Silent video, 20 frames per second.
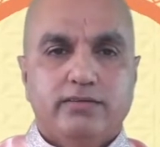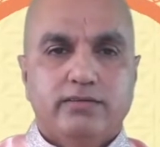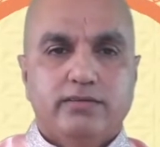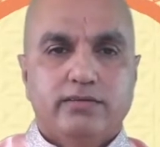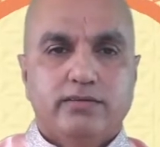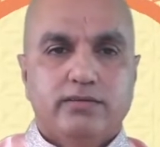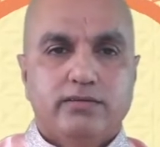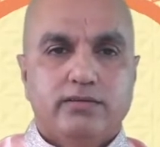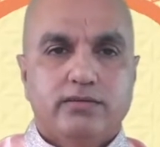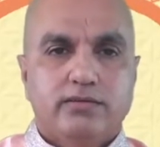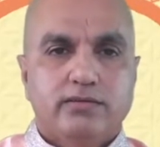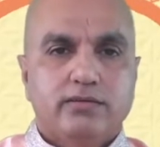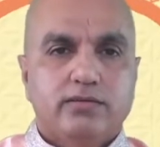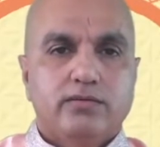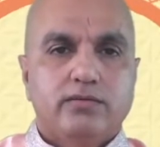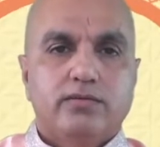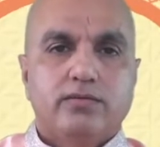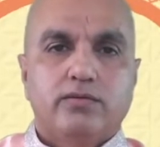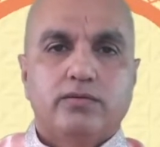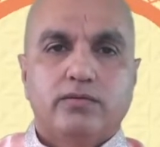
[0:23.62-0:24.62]

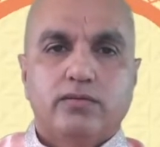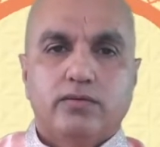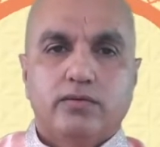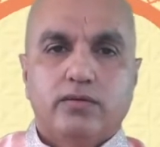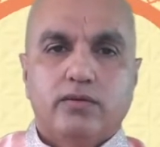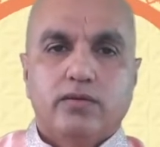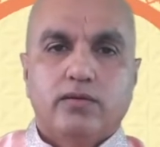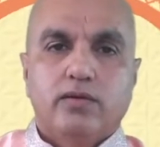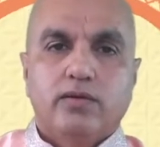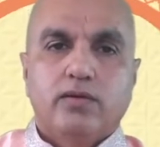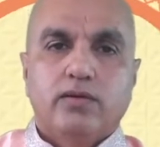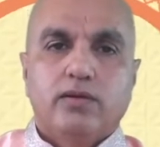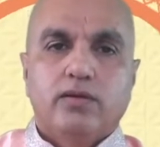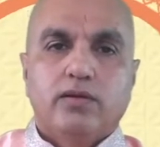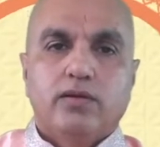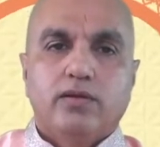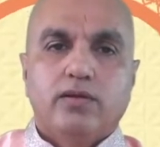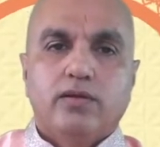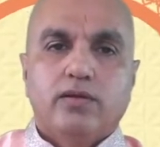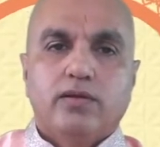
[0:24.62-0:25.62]

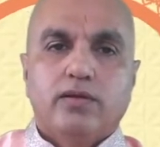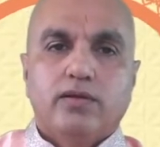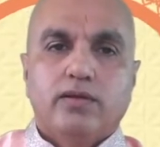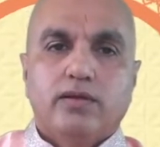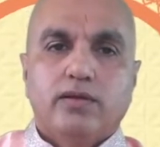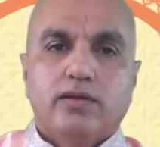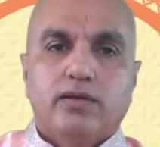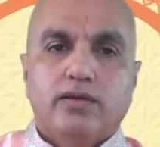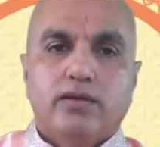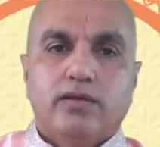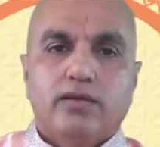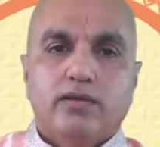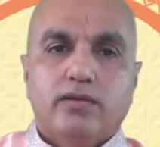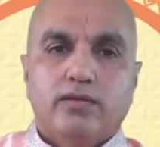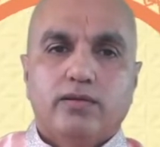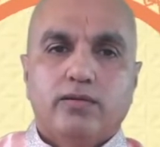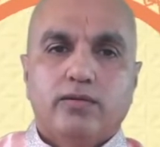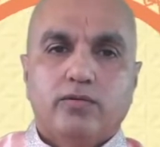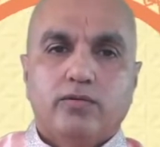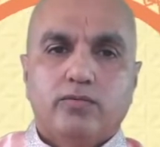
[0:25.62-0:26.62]

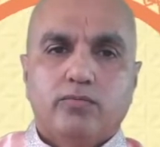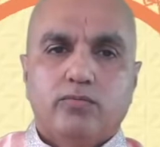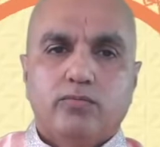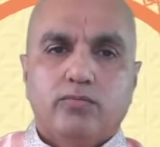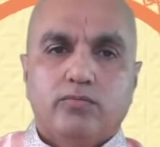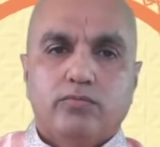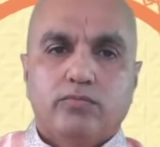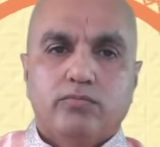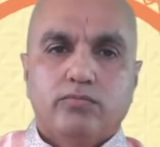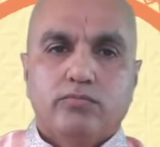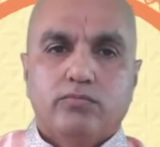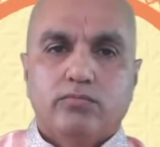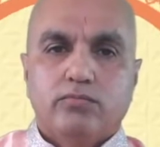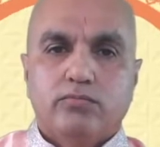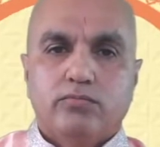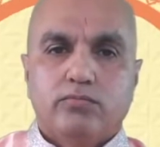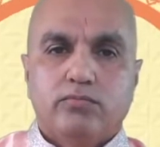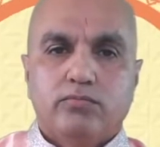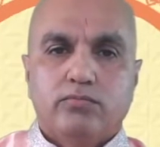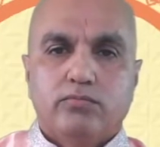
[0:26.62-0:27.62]
No one is speaking in this clip.